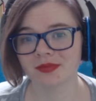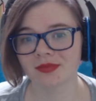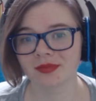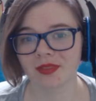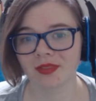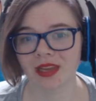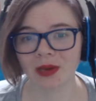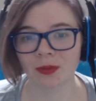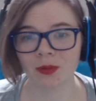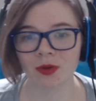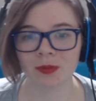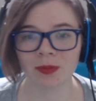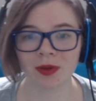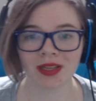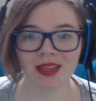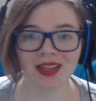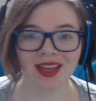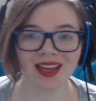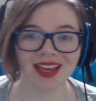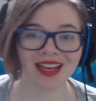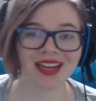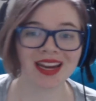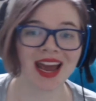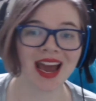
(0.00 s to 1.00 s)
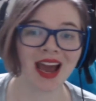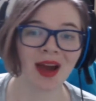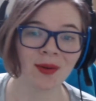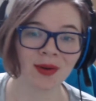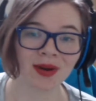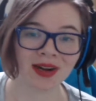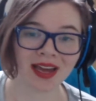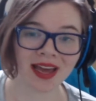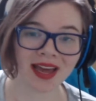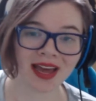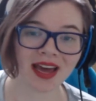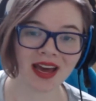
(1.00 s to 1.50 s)
it would be like an hour
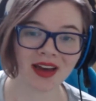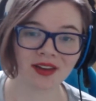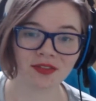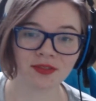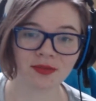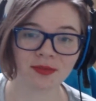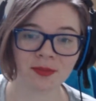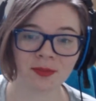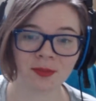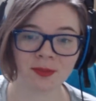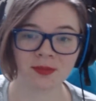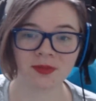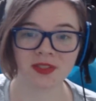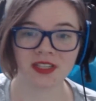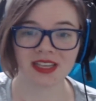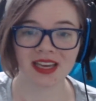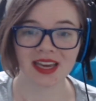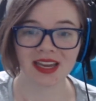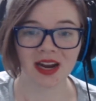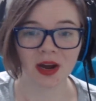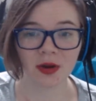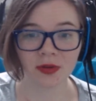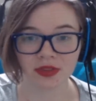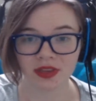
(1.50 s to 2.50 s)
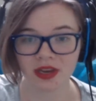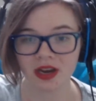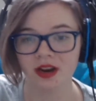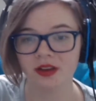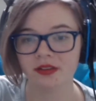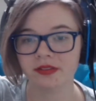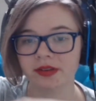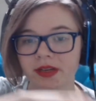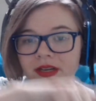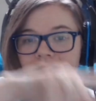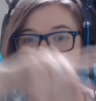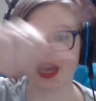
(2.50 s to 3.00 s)
and a half to get out there,
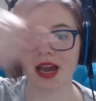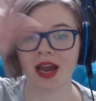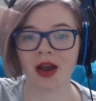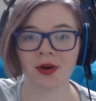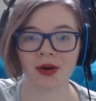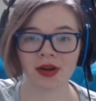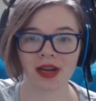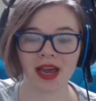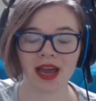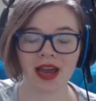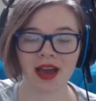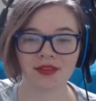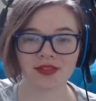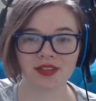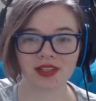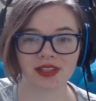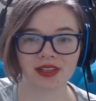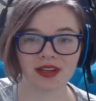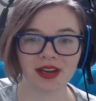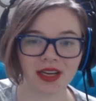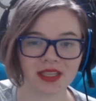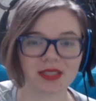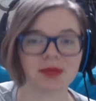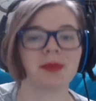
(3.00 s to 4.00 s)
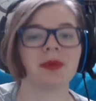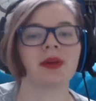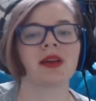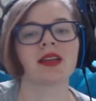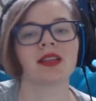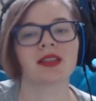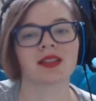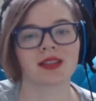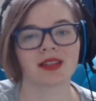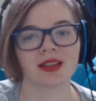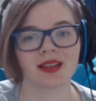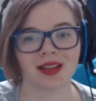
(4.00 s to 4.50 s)
then an hour and a half to the next
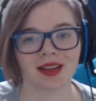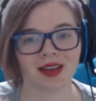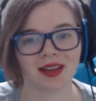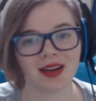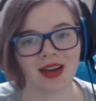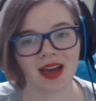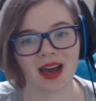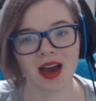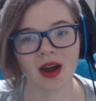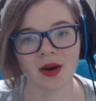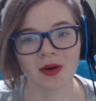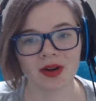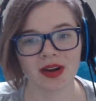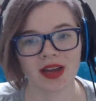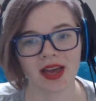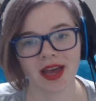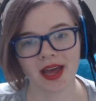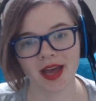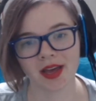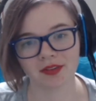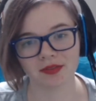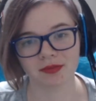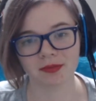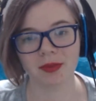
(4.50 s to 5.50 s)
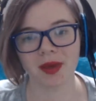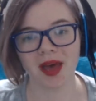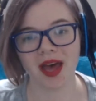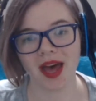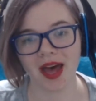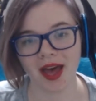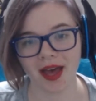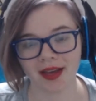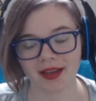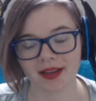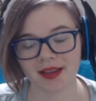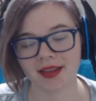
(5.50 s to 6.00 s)
place, then like an hour and a half
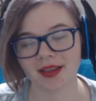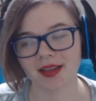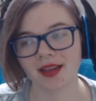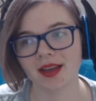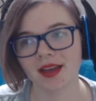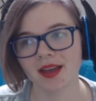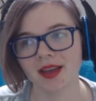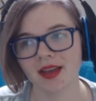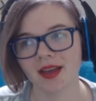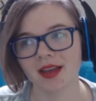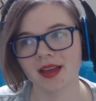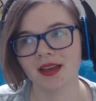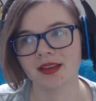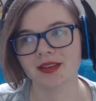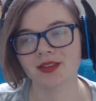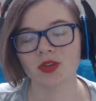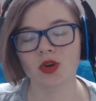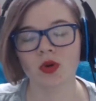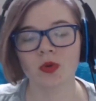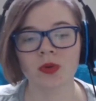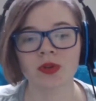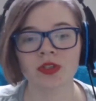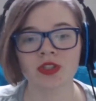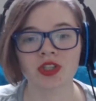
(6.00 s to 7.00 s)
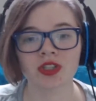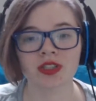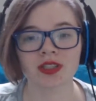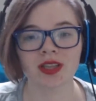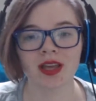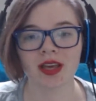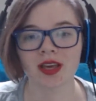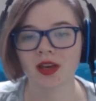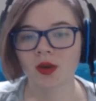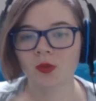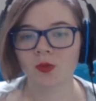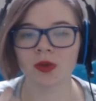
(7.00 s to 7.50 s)
back. So it was just
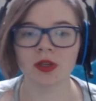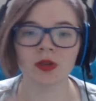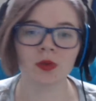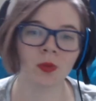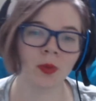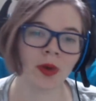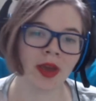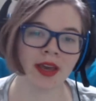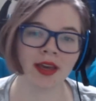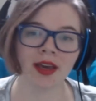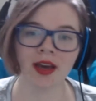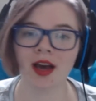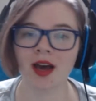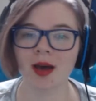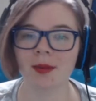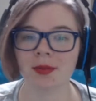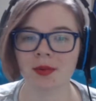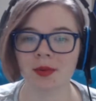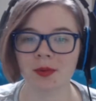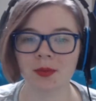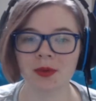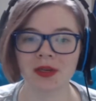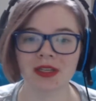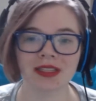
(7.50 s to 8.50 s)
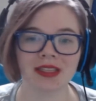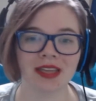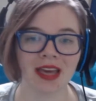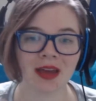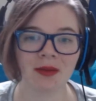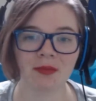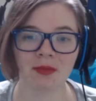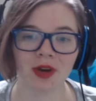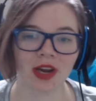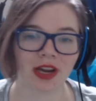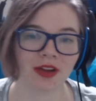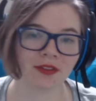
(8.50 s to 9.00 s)
like, we'd wake up, we'd
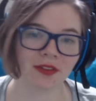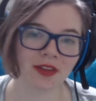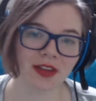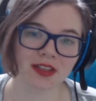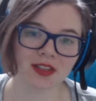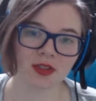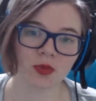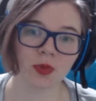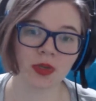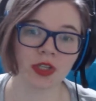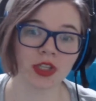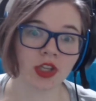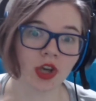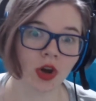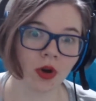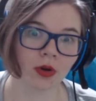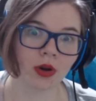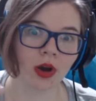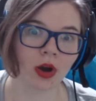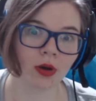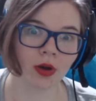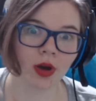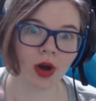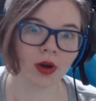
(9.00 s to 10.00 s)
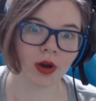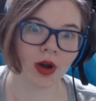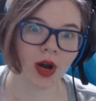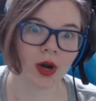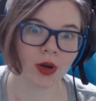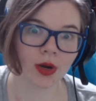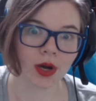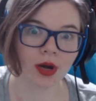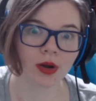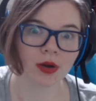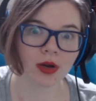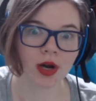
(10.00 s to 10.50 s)
get breakfast, we'd go, go, go, go,
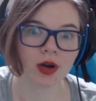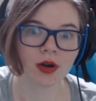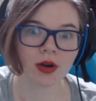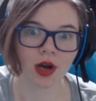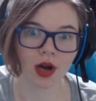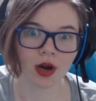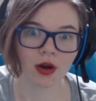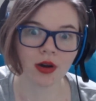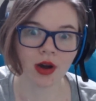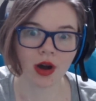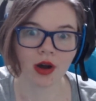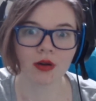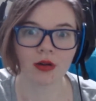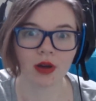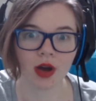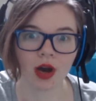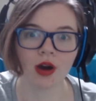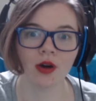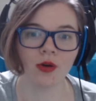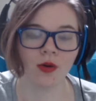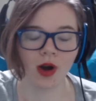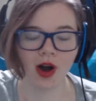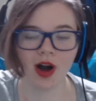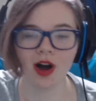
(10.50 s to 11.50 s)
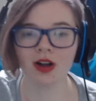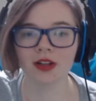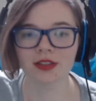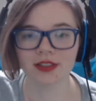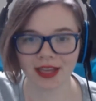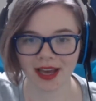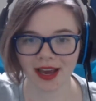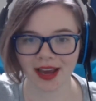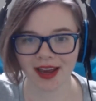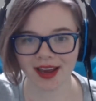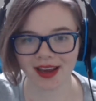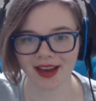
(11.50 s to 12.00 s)
go, go, go, go, go all
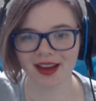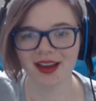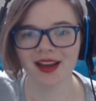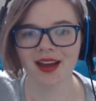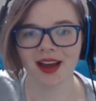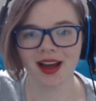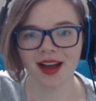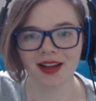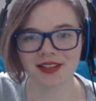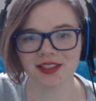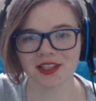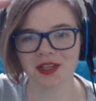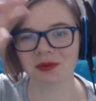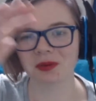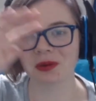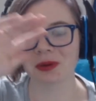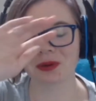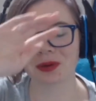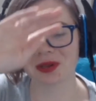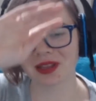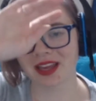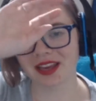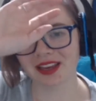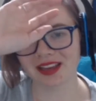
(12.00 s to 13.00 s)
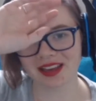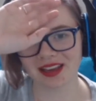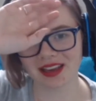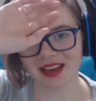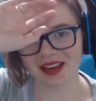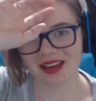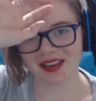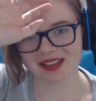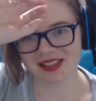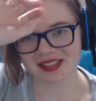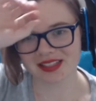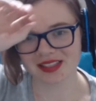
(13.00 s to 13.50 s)
day until we were like
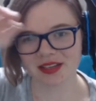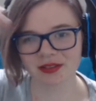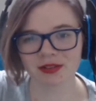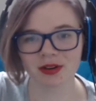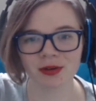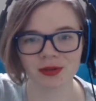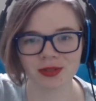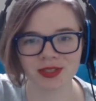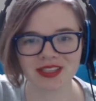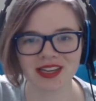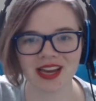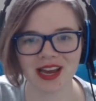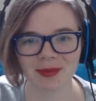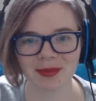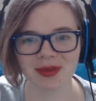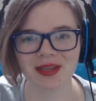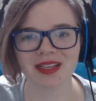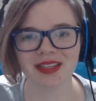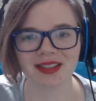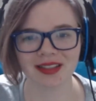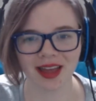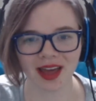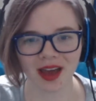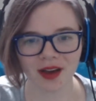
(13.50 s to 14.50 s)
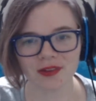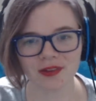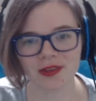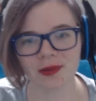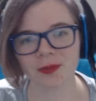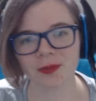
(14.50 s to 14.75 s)
zero stamina left and